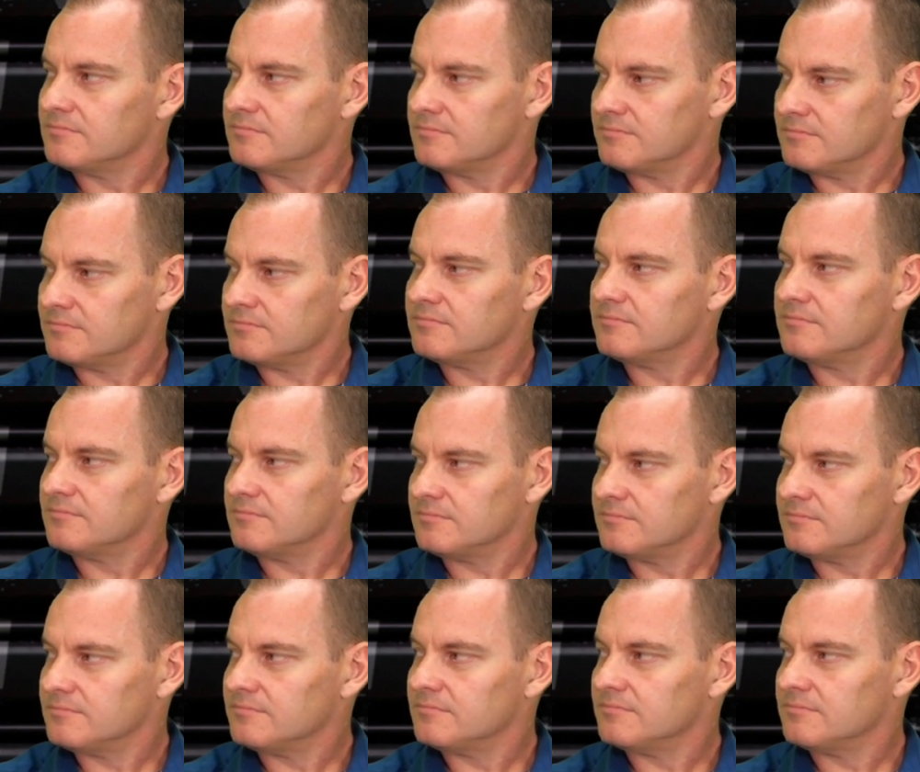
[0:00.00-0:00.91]

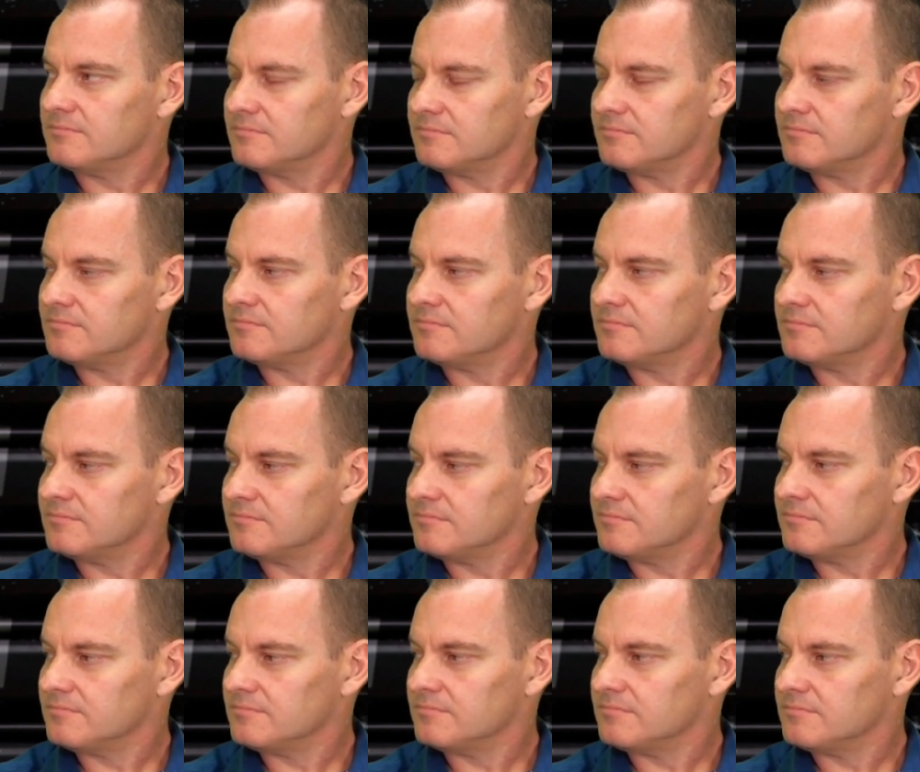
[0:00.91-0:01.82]

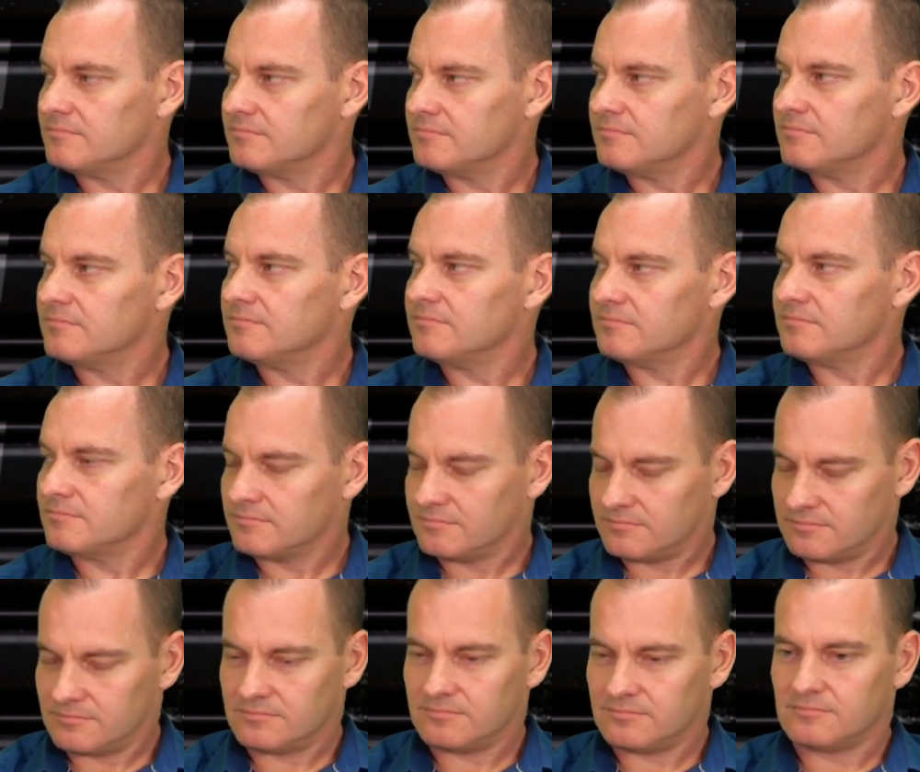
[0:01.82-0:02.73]

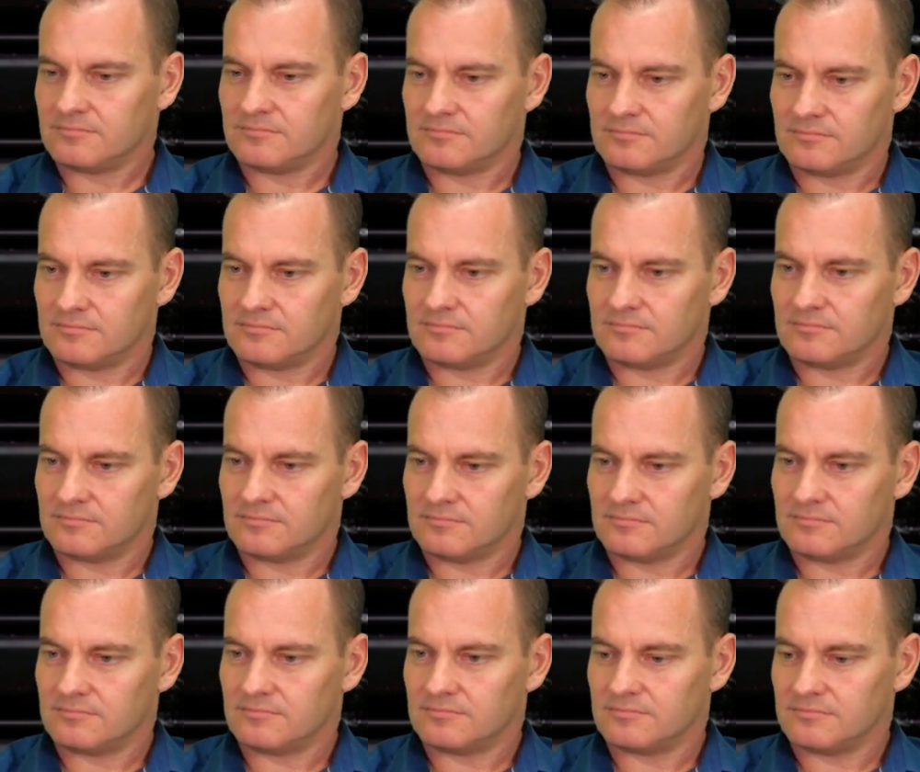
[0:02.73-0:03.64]

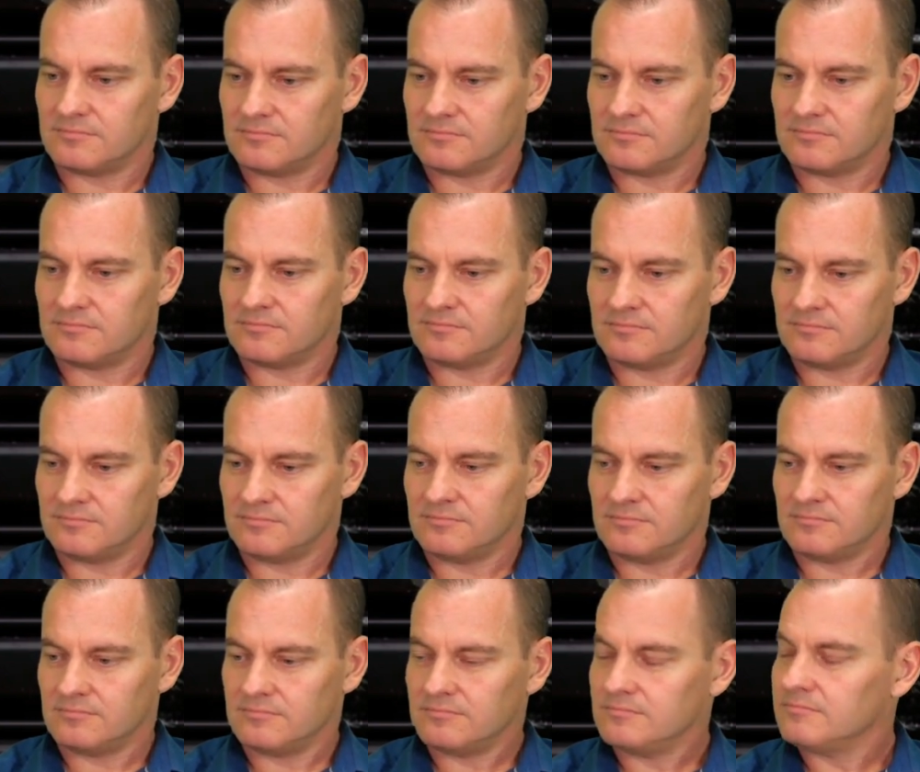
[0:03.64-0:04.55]

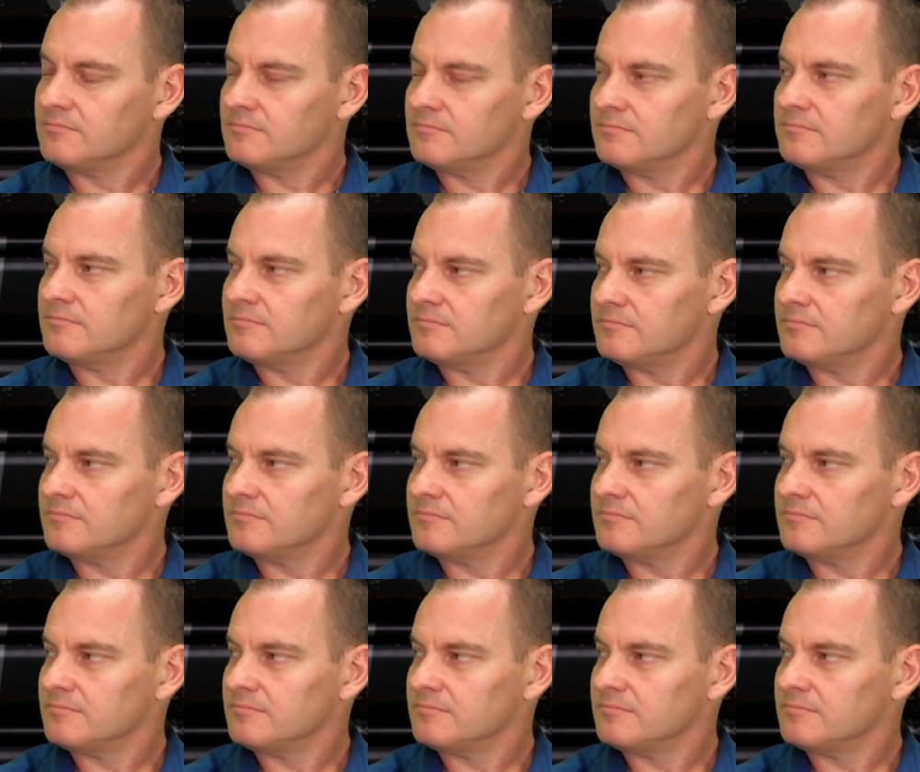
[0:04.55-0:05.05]
(not speaking)